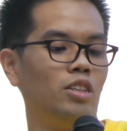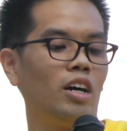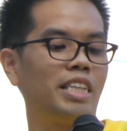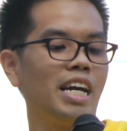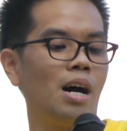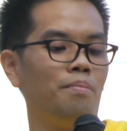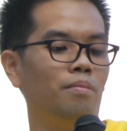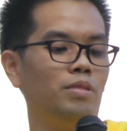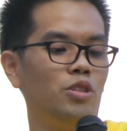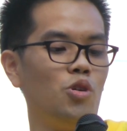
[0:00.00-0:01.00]

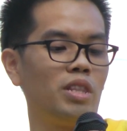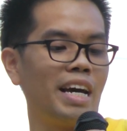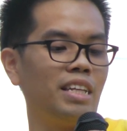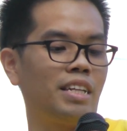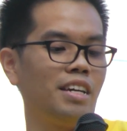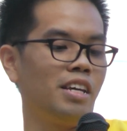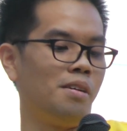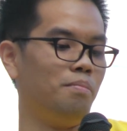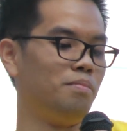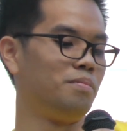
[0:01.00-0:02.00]
Nottingham, United
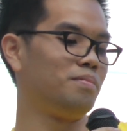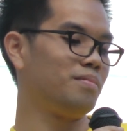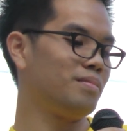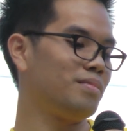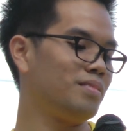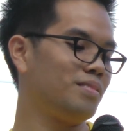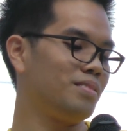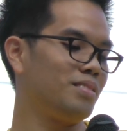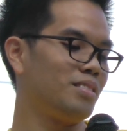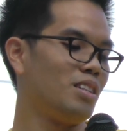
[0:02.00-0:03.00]
Kingdom.
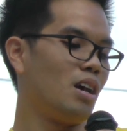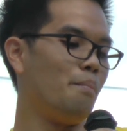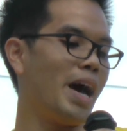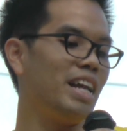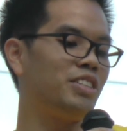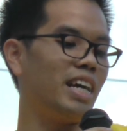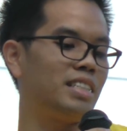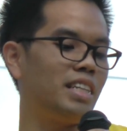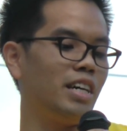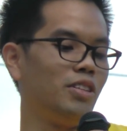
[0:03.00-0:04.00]

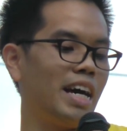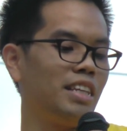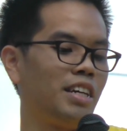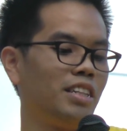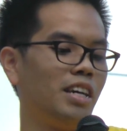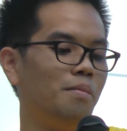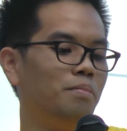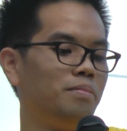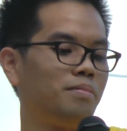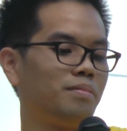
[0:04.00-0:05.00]
Manchester, United Kingdom.